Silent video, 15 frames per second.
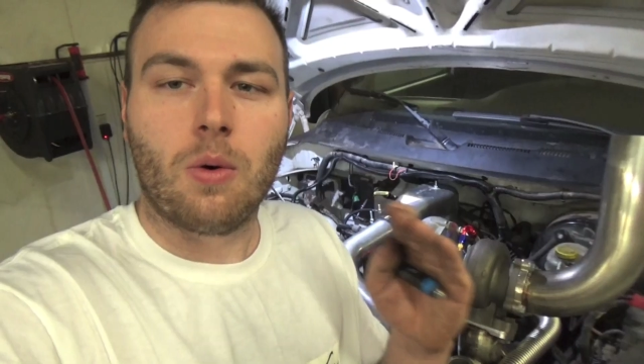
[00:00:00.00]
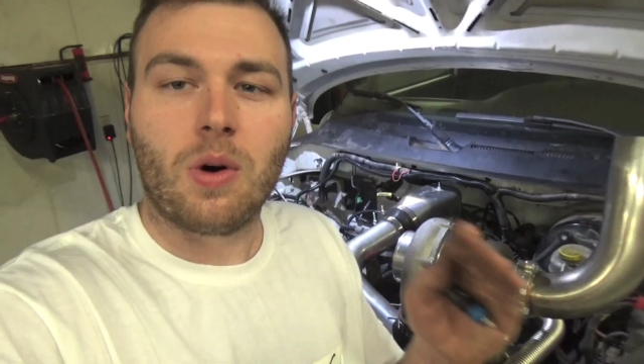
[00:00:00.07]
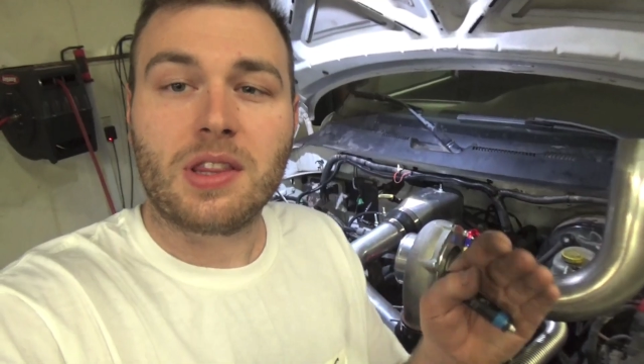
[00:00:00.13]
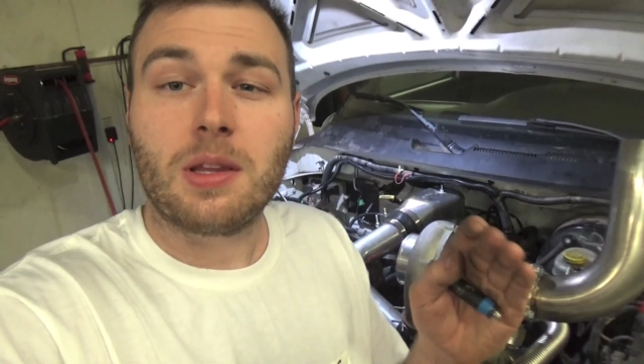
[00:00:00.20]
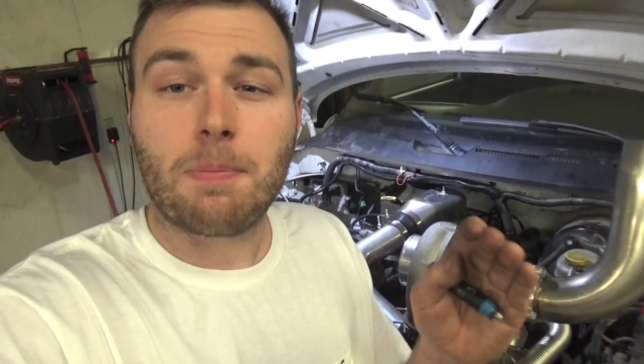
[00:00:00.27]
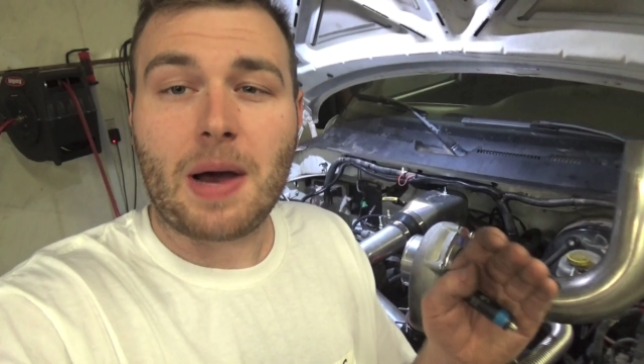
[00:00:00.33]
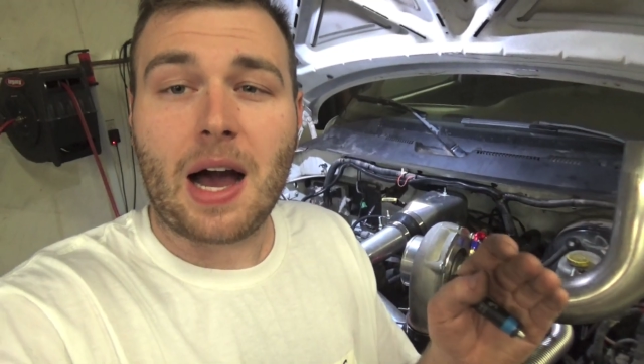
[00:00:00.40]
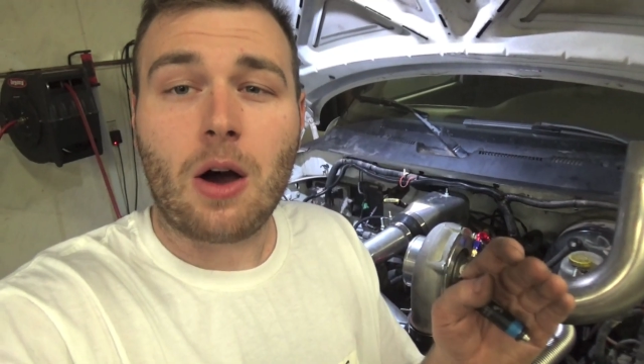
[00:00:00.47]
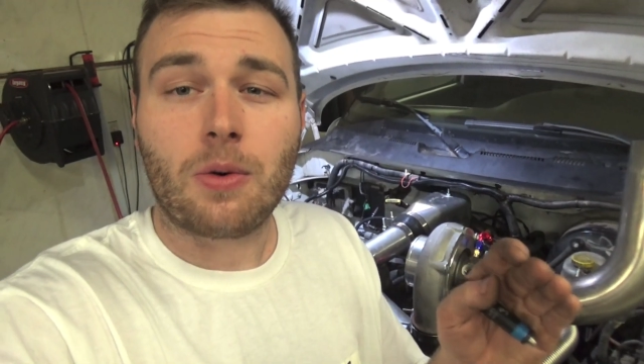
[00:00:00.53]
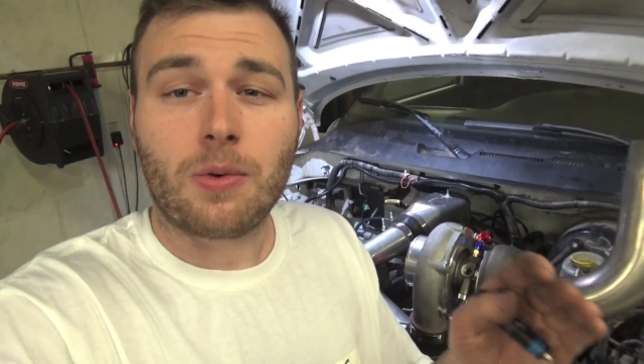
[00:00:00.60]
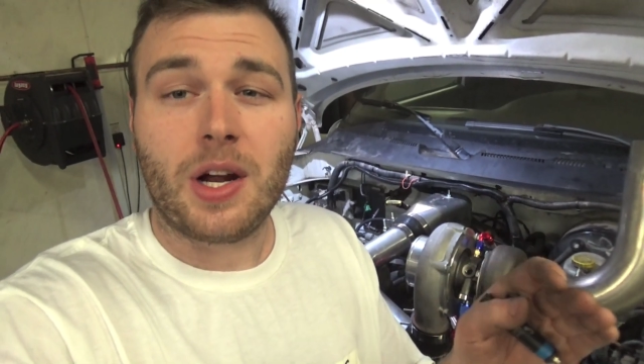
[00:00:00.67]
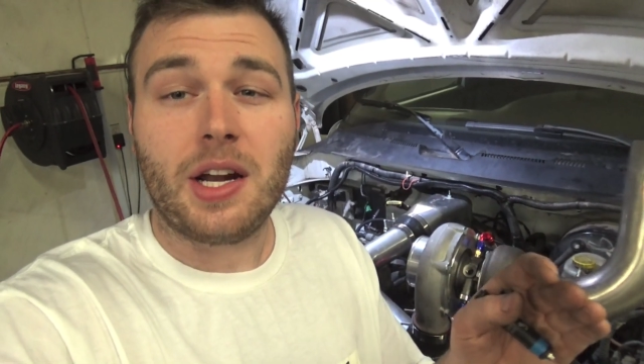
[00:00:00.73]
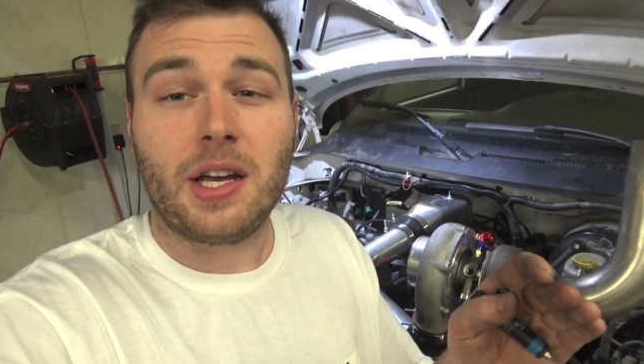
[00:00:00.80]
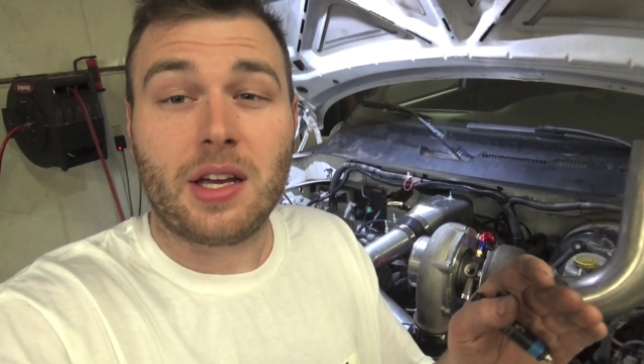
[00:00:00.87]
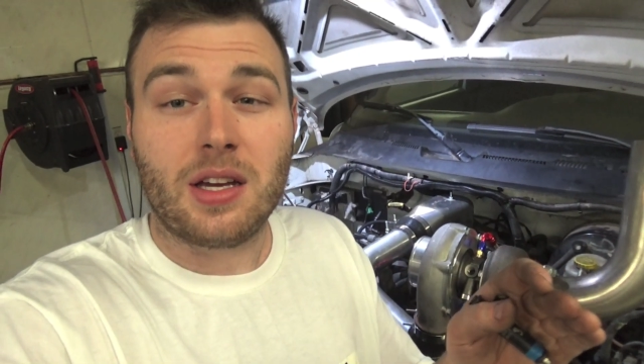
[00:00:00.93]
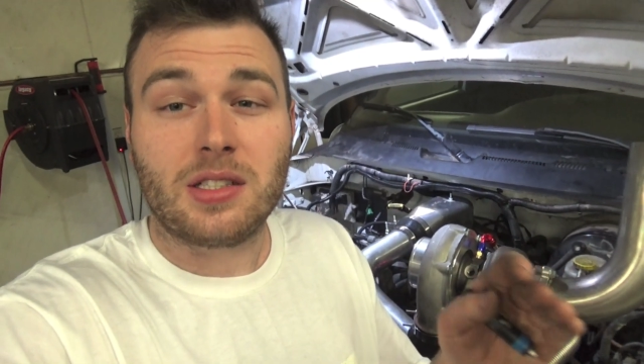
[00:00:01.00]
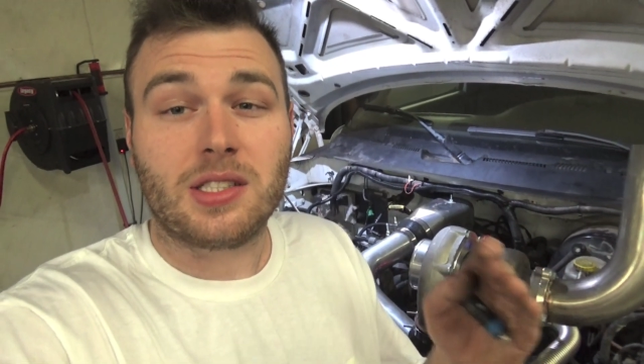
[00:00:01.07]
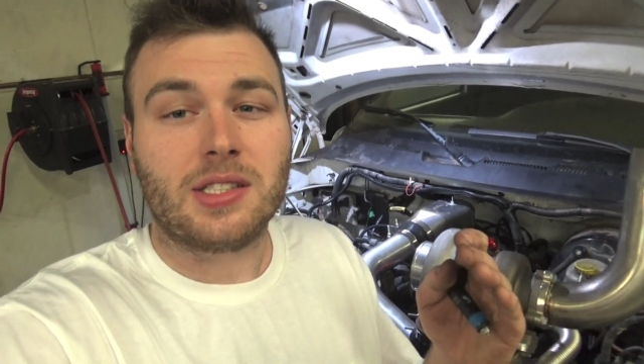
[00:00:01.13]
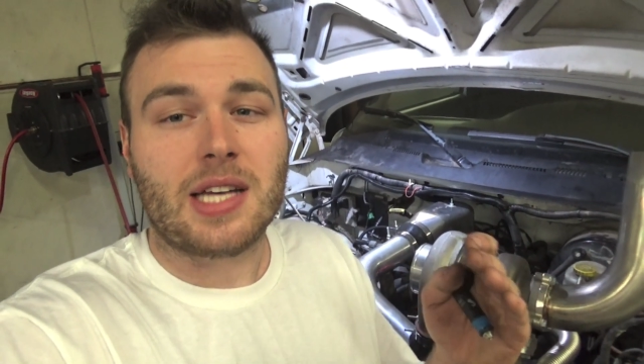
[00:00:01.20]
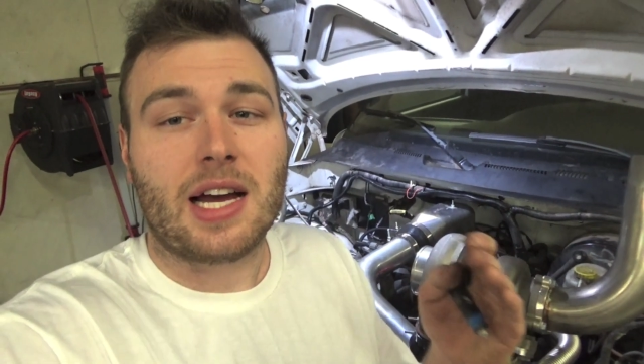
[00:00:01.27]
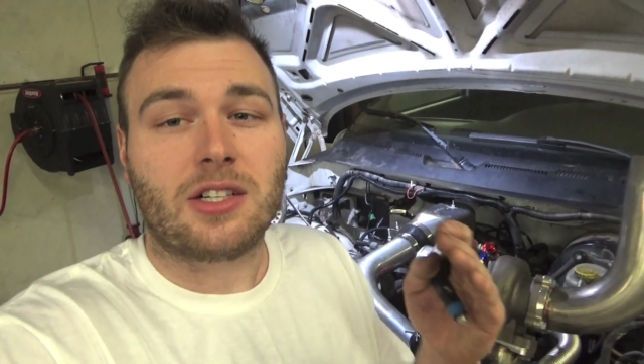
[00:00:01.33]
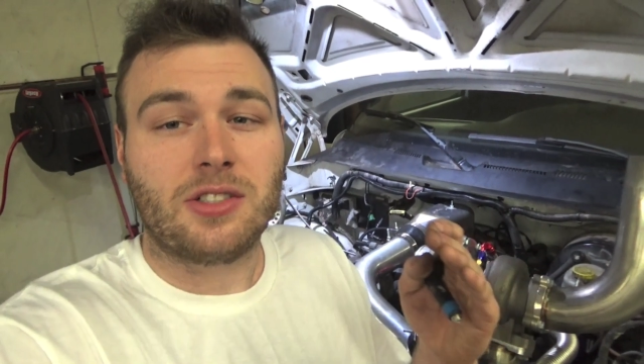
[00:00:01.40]
What the pound rating
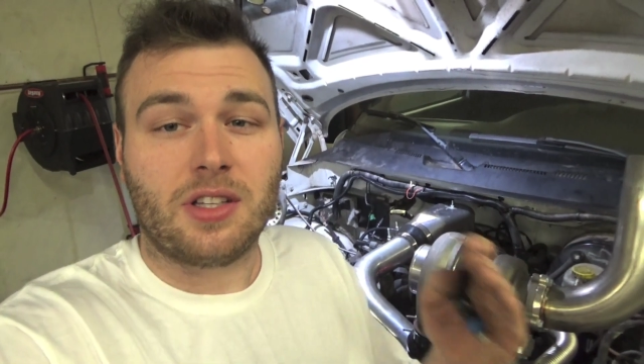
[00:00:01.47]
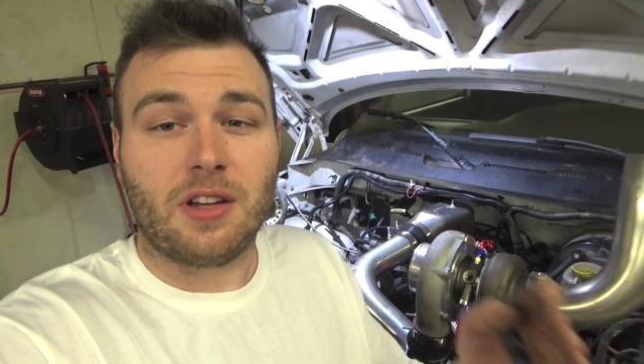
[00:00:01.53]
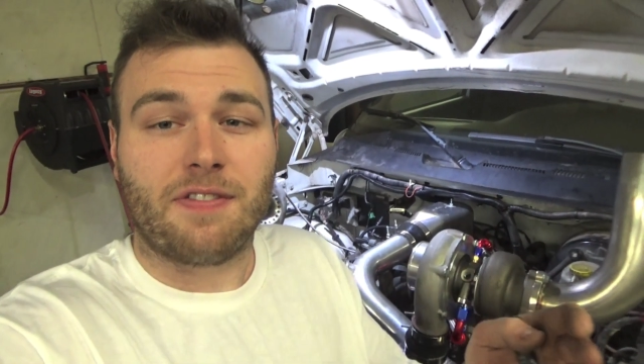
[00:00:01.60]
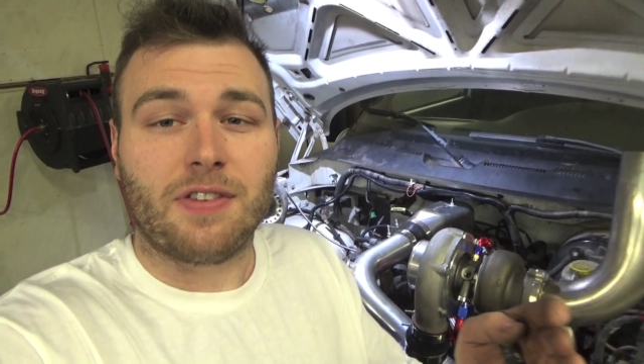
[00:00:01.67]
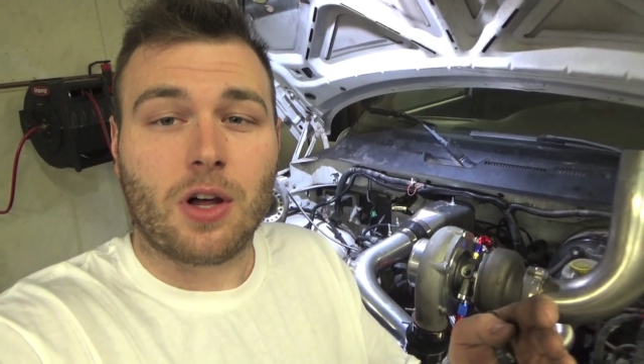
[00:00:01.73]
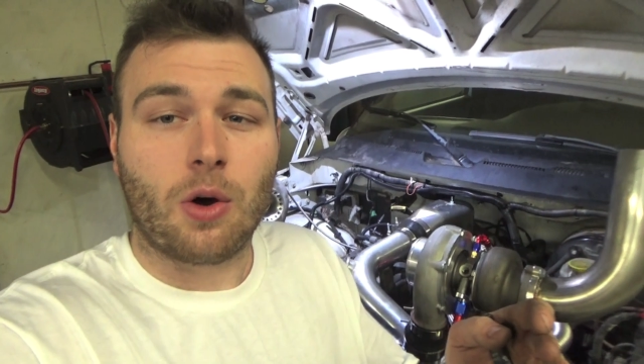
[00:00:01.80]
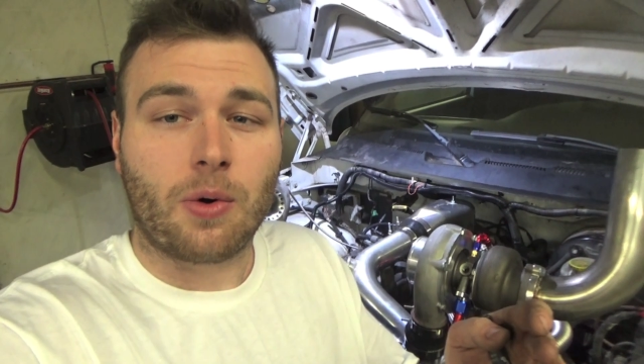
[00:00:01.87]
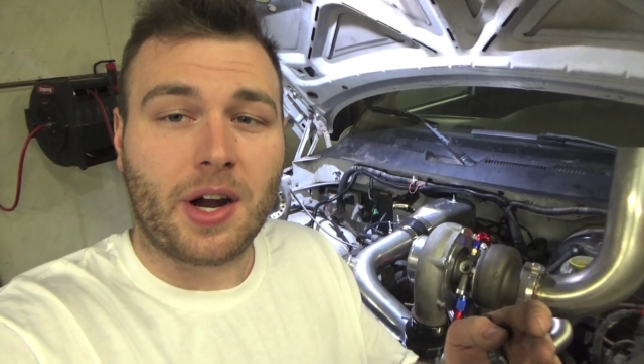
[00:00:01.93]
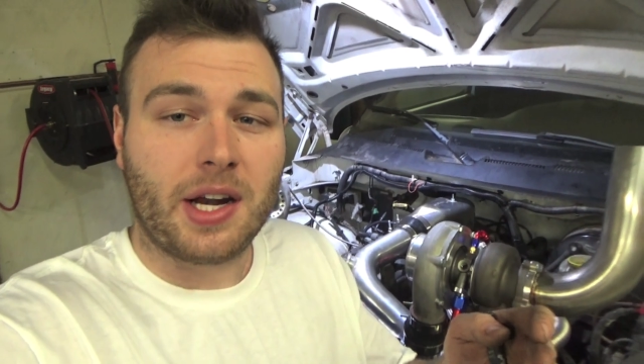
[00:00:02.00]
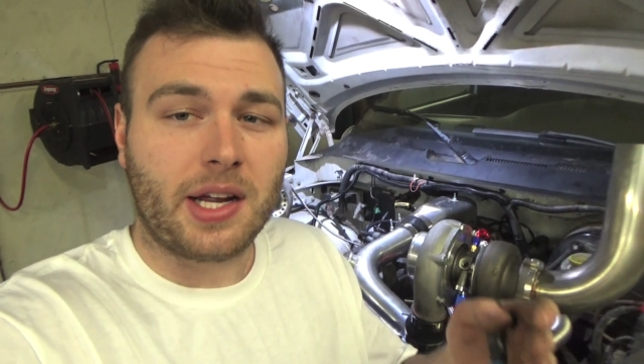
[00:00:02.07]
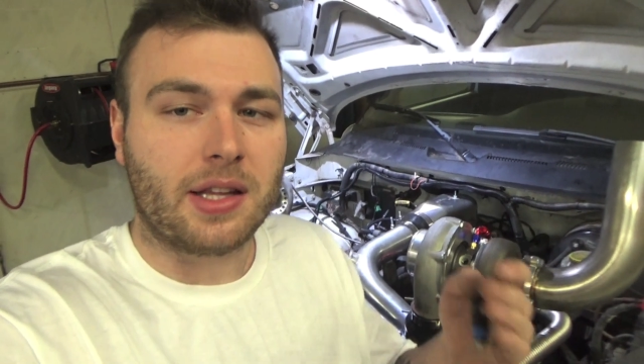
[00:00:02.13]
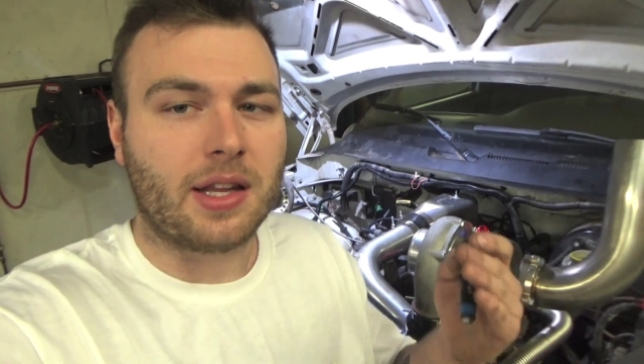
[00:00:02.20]
is actually the flow rating.